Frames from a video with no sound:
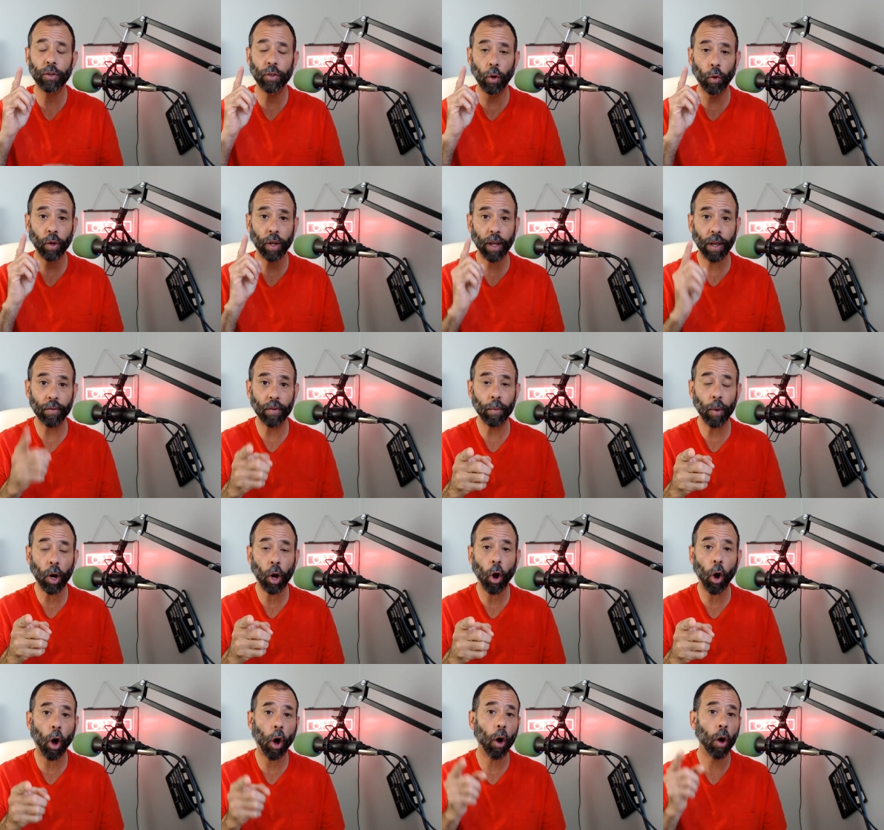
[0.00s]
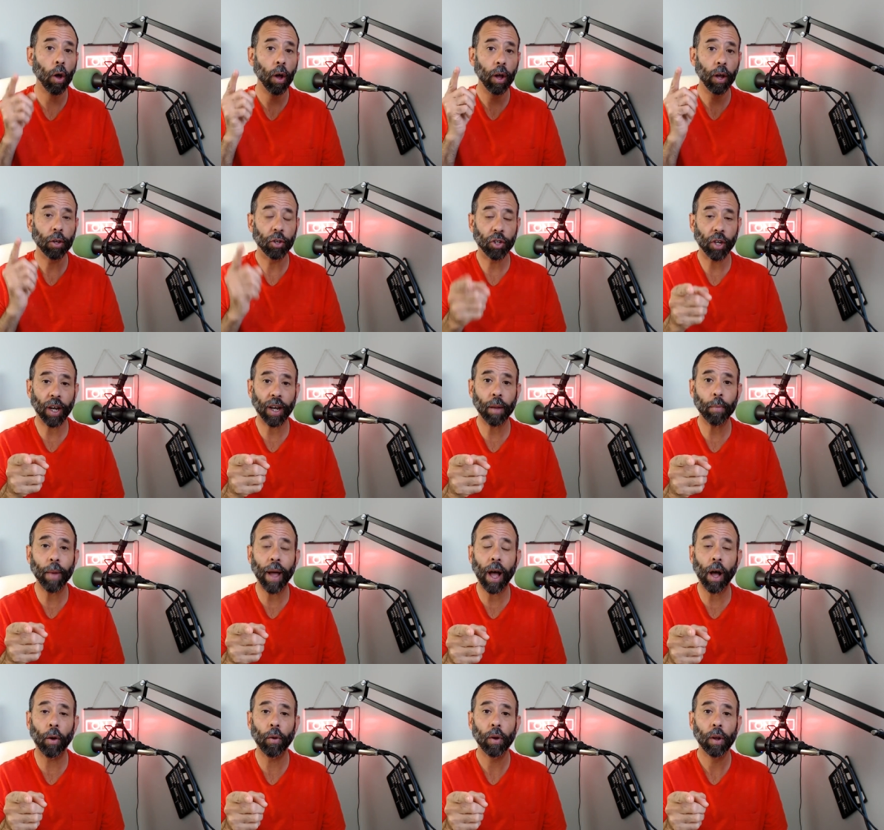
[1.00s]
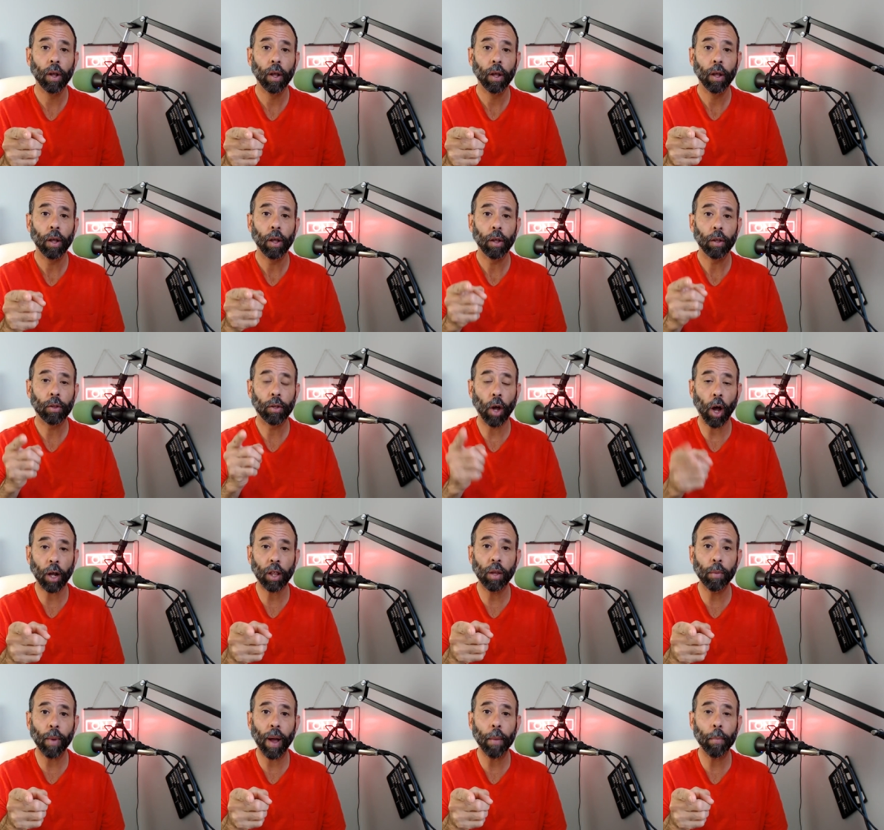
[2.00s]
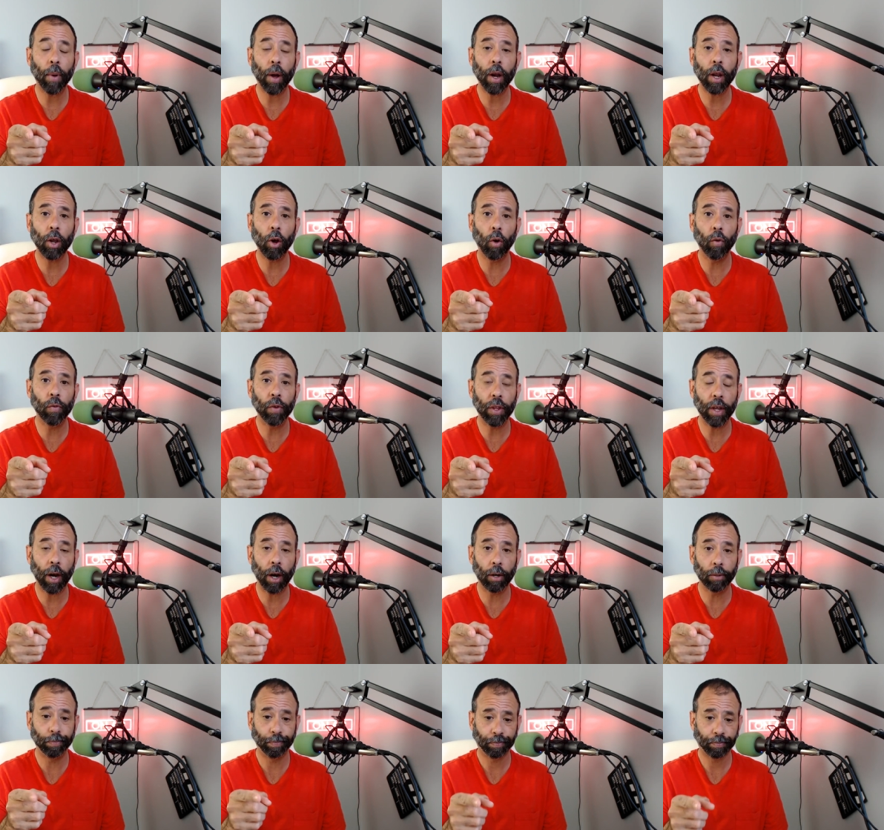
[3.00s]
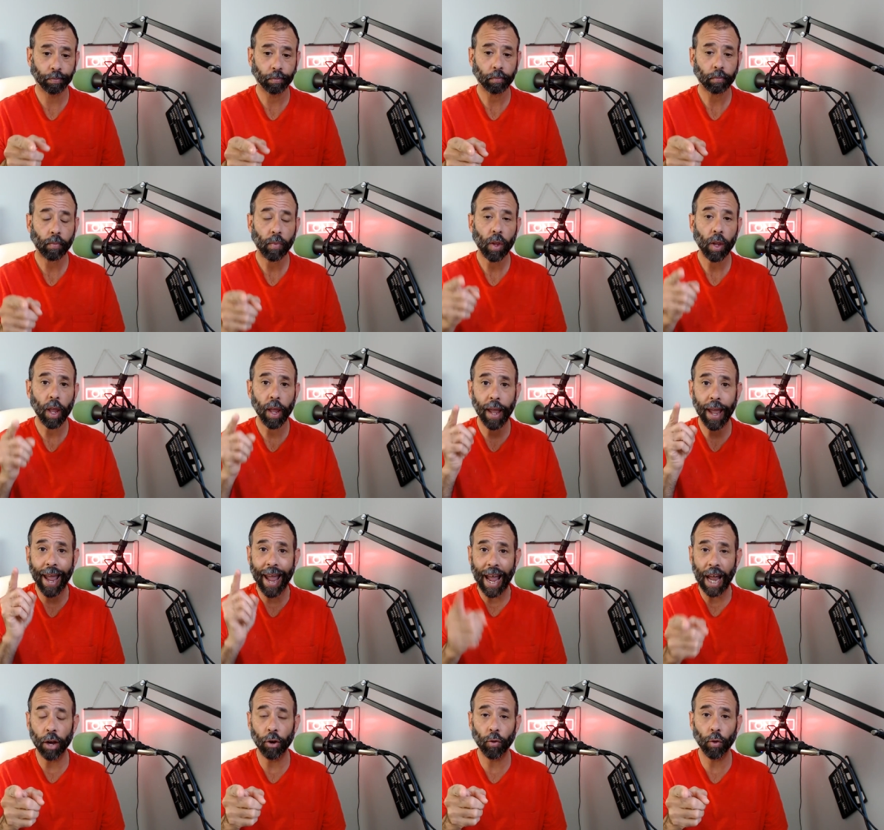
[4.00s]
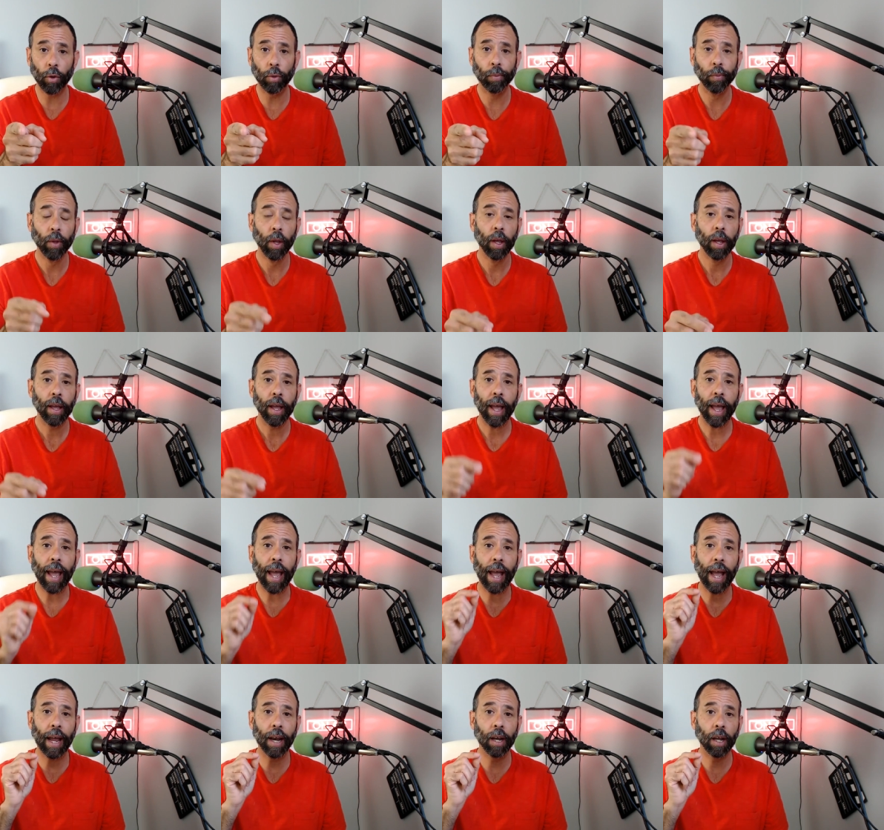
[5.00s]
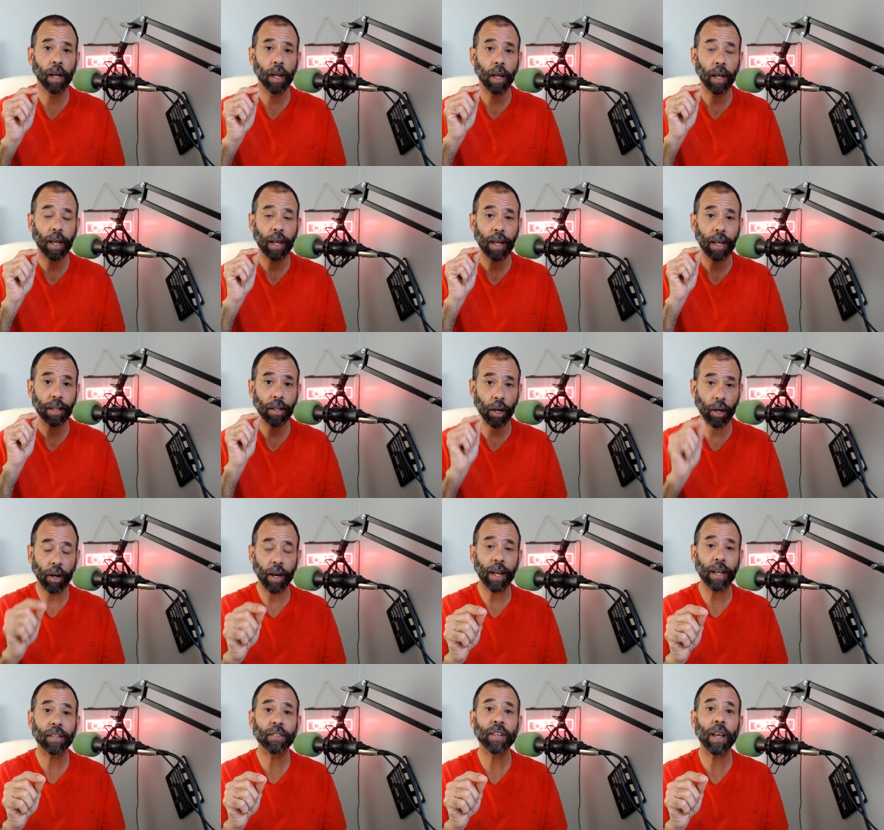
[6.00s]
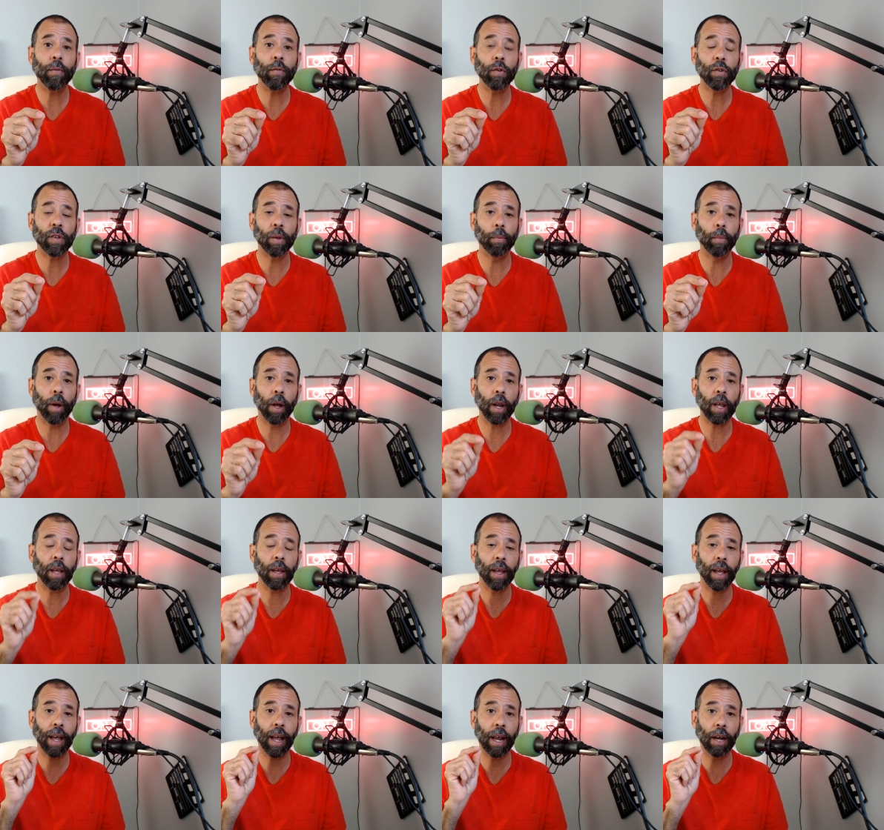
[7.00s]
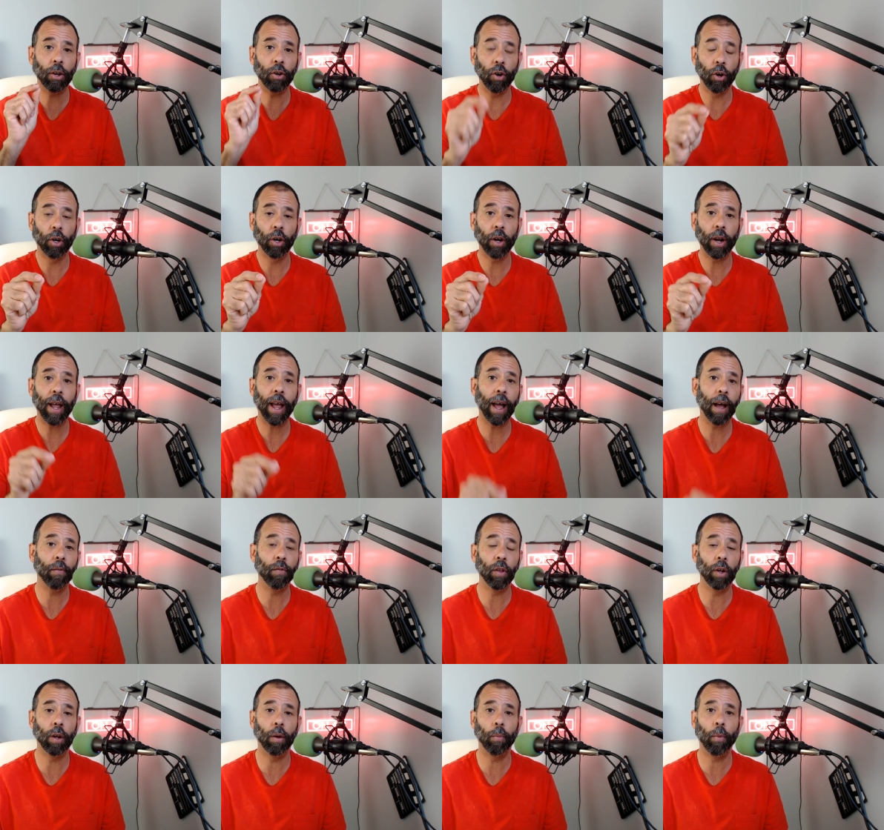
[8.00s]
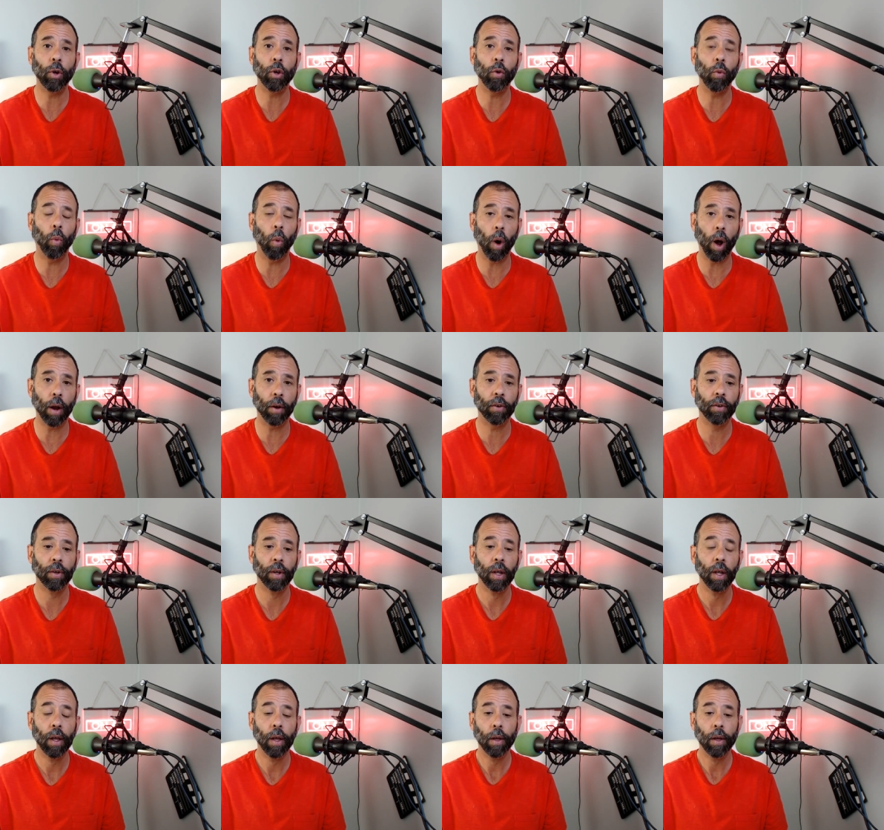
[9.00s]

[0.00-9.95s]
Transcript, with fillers: So give them a call, check them out, talk to my buddy over there Andrew, and they're going to save you some money and you're going to have the number you want.